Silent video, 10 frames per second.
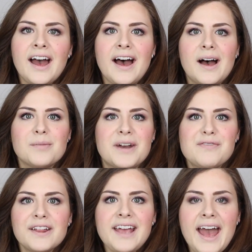but I
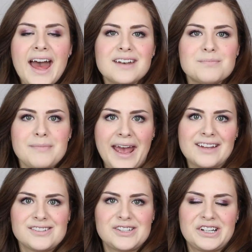feel like I hadn't
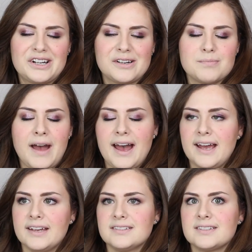mastered
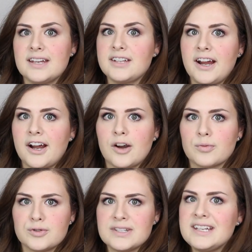my skincare
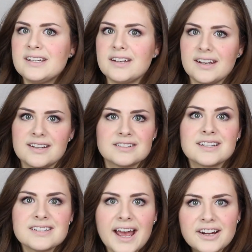routine in
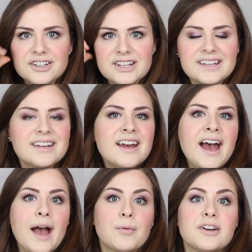its entirety.
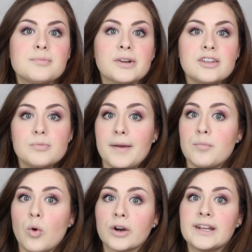I wanted to bring you my
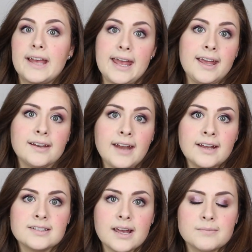morning and
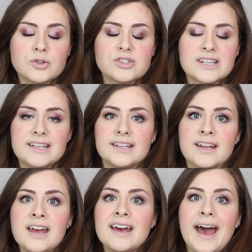nighttime
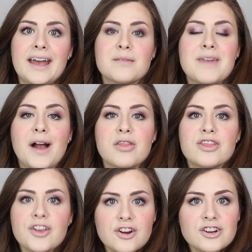routine. I am now
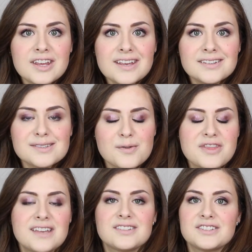30, so
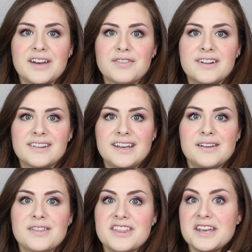things are
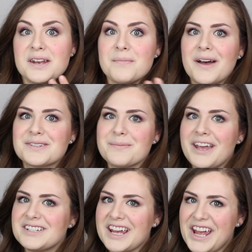definitely thinking about some
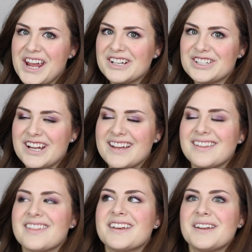
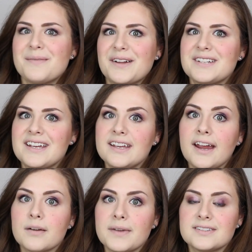anti-aging, thinking about taking
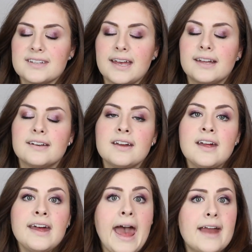care of my skin,
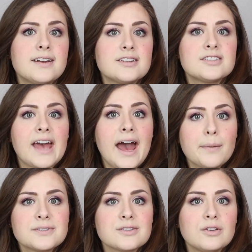and it is
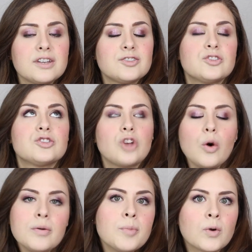absolutely
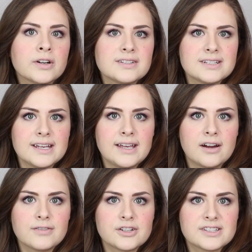so important to take
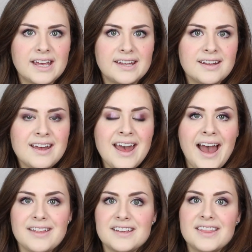care of your skin.
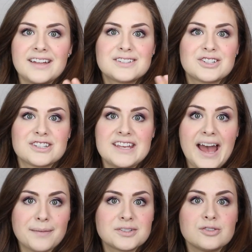I think that's just the
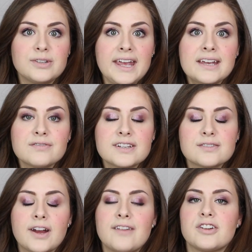absolute canvas
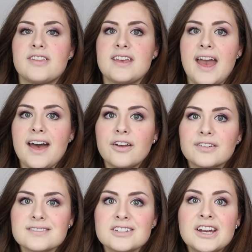for everything
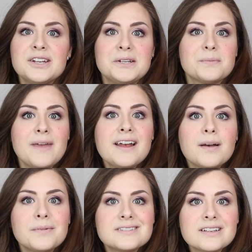else. Your
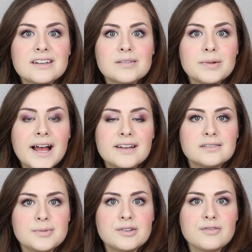makeup isn't going to apply
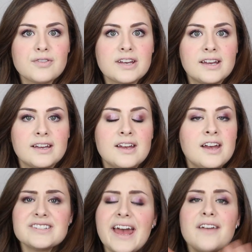as beautifully.
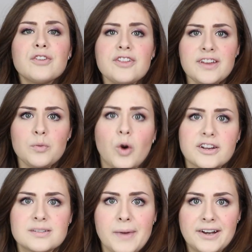Just everything
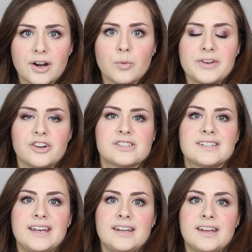works better when your
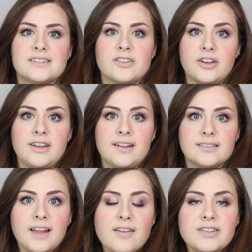skin is
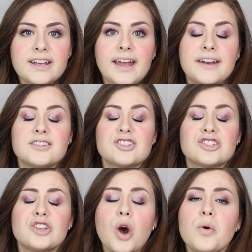looking lovely, and it's
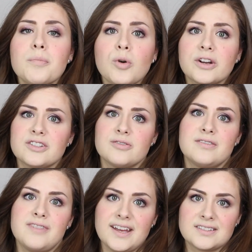so important to
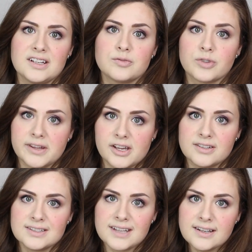invest in really
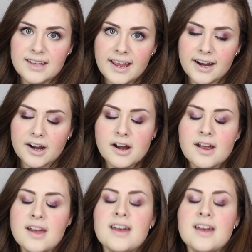good skincare.